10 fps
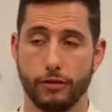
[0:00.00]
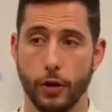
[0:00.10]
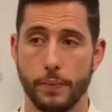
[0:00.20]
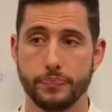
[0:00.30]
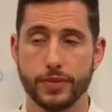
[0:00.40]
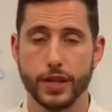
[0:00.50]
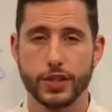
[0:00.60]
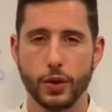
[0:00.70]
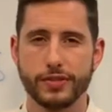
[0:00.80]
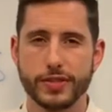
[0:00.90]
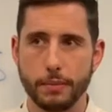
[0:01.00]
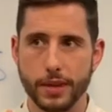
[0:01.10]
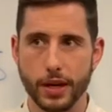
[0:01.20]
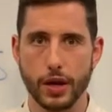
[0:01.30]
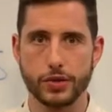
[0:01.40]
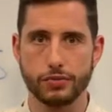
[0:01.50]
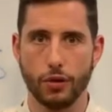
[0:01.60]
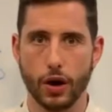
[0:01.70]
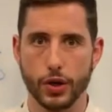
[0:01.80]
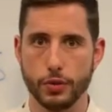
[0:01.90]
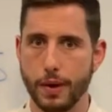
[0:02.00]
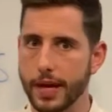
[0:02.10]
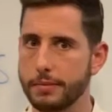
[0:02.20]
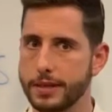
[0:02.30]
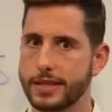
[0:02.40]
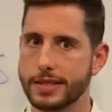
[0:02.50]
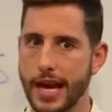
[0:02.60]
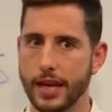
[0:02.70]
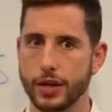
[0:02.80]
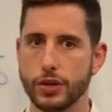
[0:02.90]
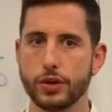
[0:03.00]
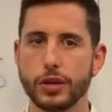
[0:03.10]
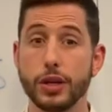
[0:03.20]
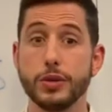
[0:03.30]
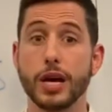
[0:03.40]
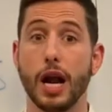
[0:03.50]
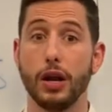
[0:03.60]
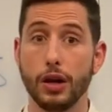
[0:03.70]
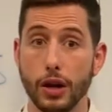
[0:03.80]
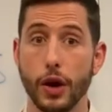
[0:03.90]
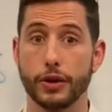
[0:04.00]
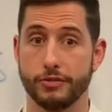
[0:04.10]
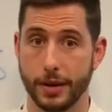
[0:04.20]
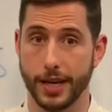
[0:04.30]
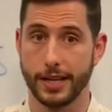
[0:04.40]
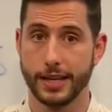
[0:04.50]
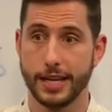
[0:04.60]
it for. So if something goes wrong, you make a mistake, you could lose a lot of money.